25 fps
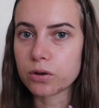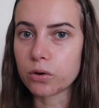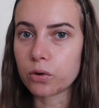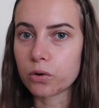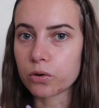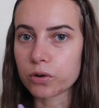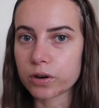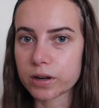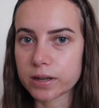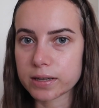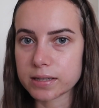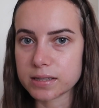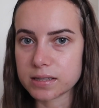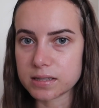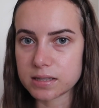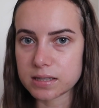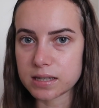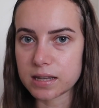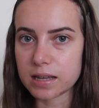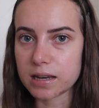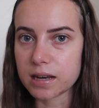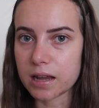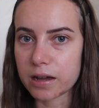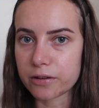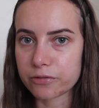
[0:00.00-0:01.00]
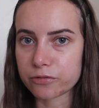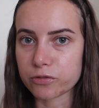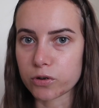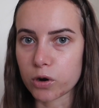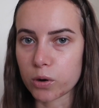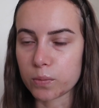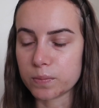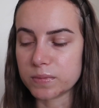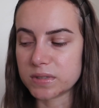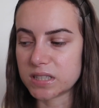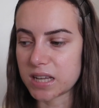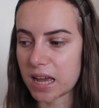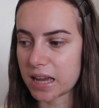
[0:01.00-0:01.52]
or a concealer
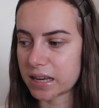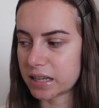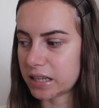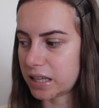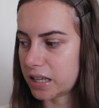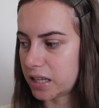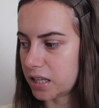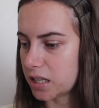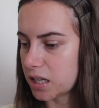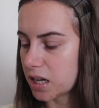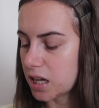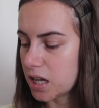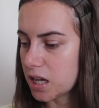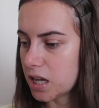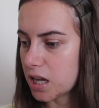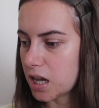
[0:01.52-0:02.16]
from Technic,